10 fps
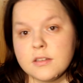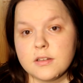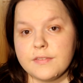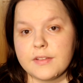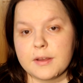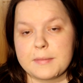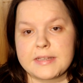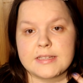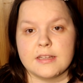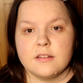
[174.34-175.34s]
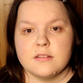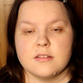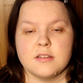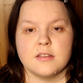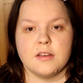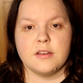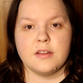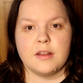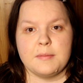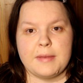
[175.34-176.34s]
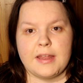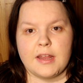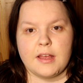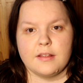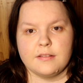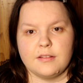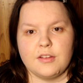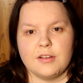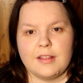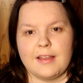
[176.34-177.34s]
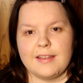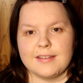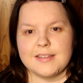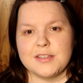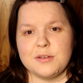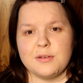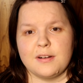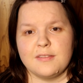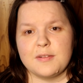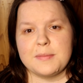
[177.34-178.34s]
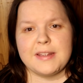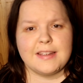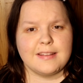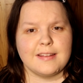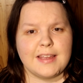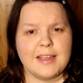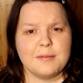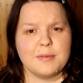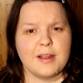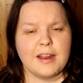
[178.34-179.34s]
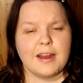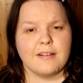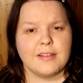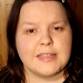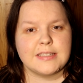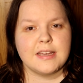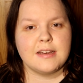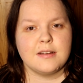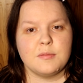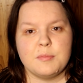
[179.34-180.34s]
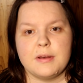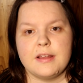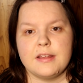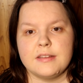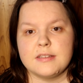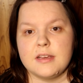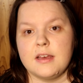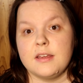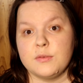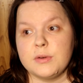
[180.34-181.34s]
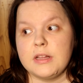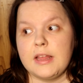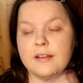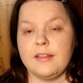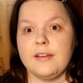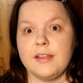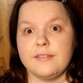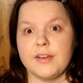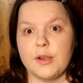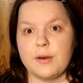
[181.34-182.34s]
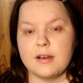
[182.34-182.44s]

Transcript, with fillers: So I feel like my skin looks good. It may not look like it's too dark for me in the camera. I can't really tell, but uh, in real life, like if I go